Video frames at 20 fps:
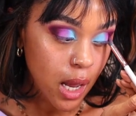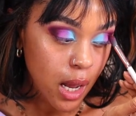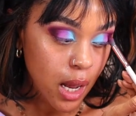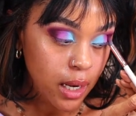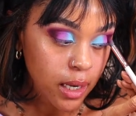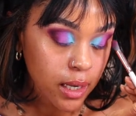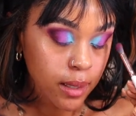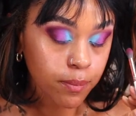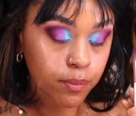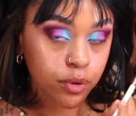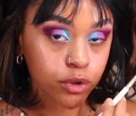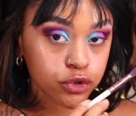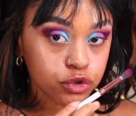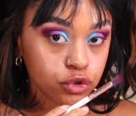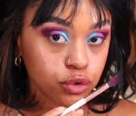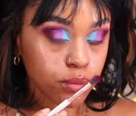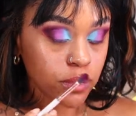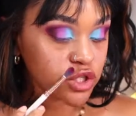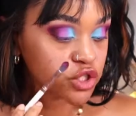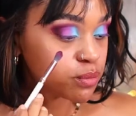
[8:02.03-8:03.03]
I didn't put
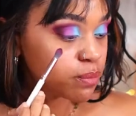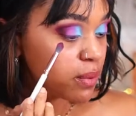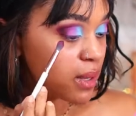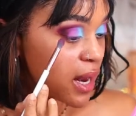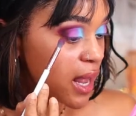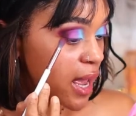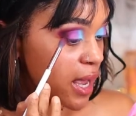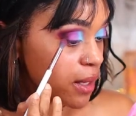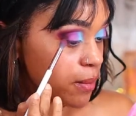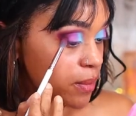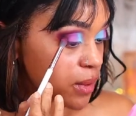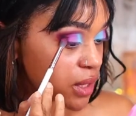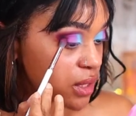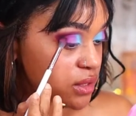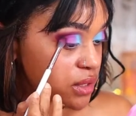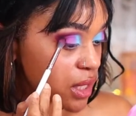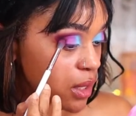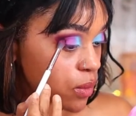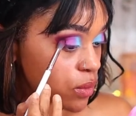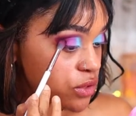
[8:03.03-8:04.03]
too much black
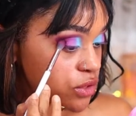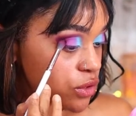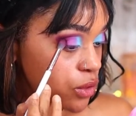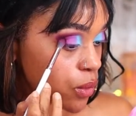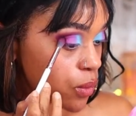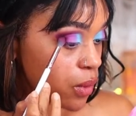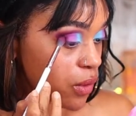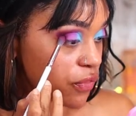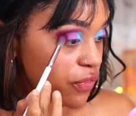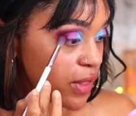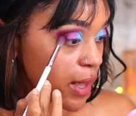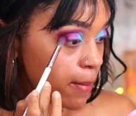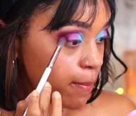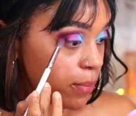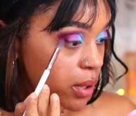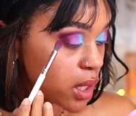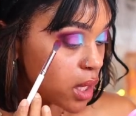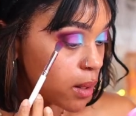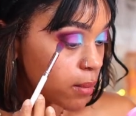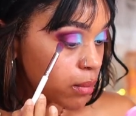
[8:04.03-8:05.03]
because I still want that
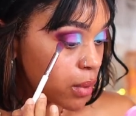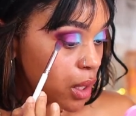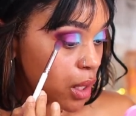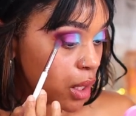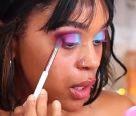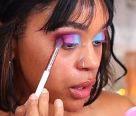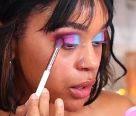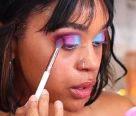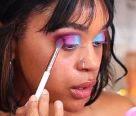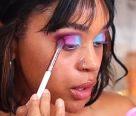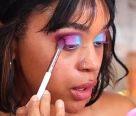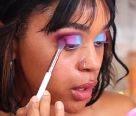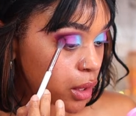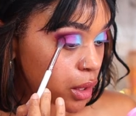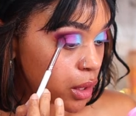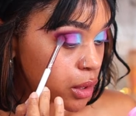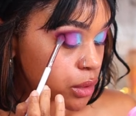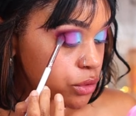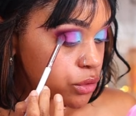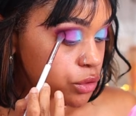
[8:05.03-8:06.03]
plum color
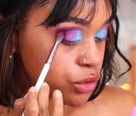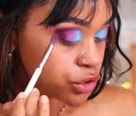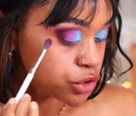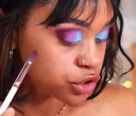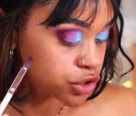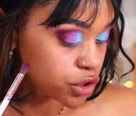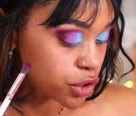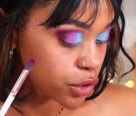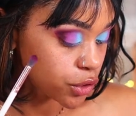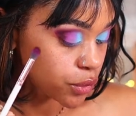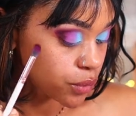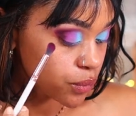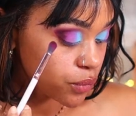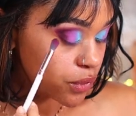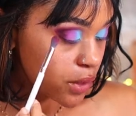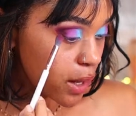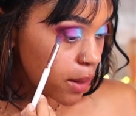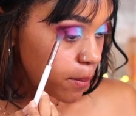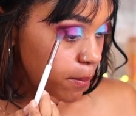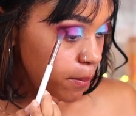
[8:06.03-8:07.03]
to show,
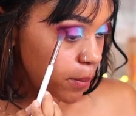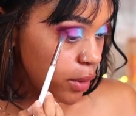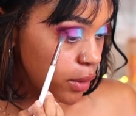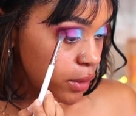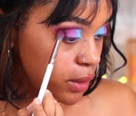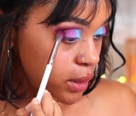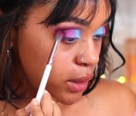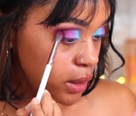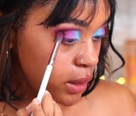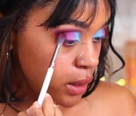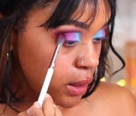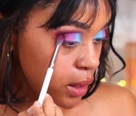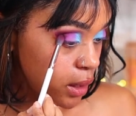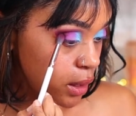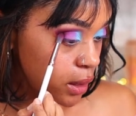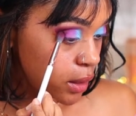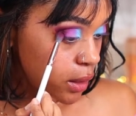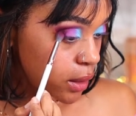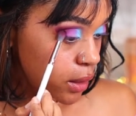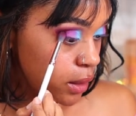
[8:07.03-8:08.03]
that burgundy
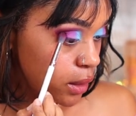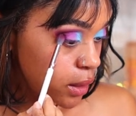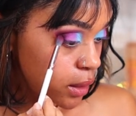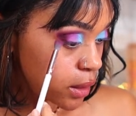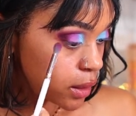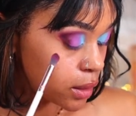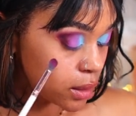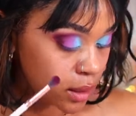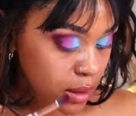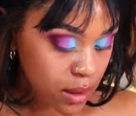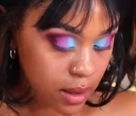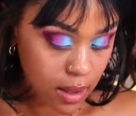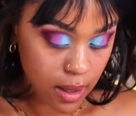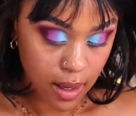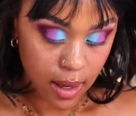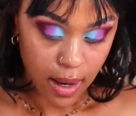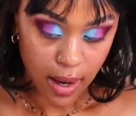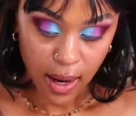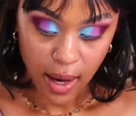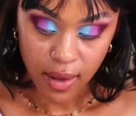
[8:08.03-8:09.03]
color.
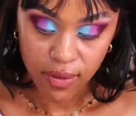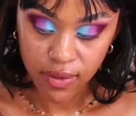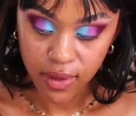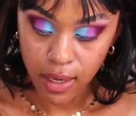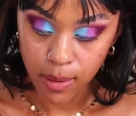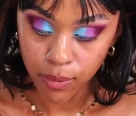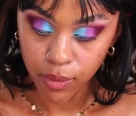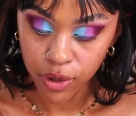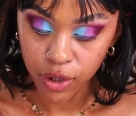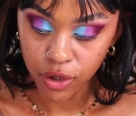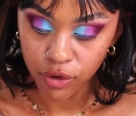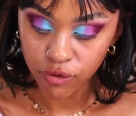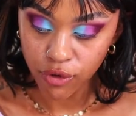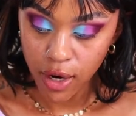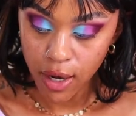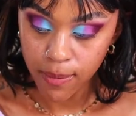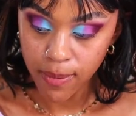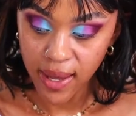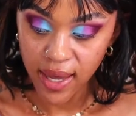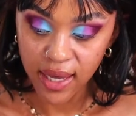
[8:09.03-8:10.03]
And then I'm going to
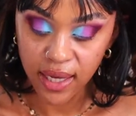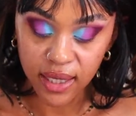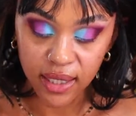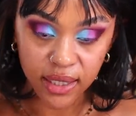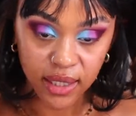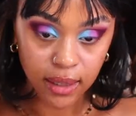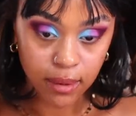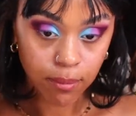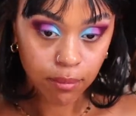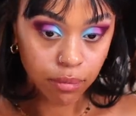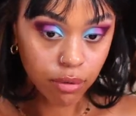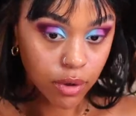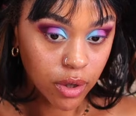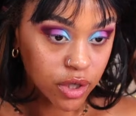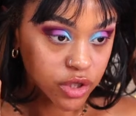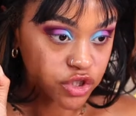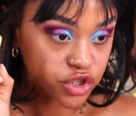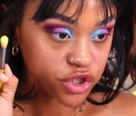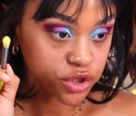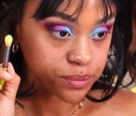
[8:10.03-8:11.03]
grab a clean
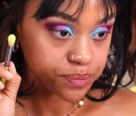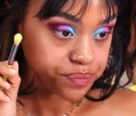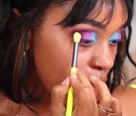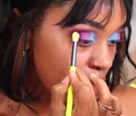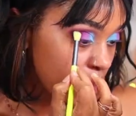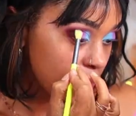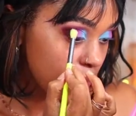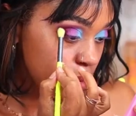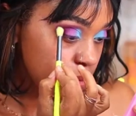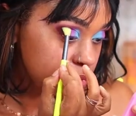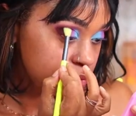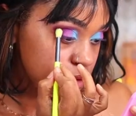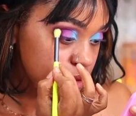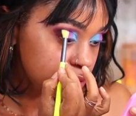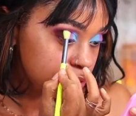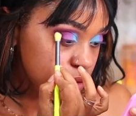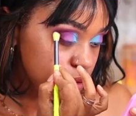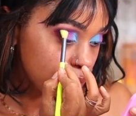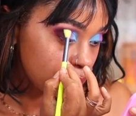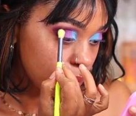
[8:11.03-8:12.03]
brush and I'm
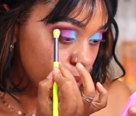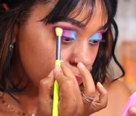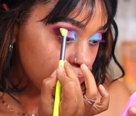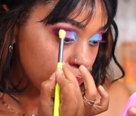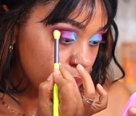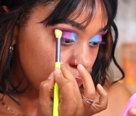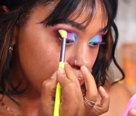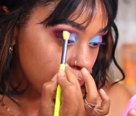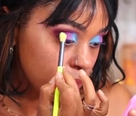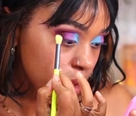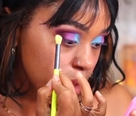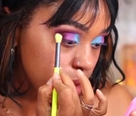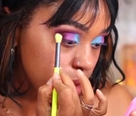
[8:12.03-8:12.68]
just going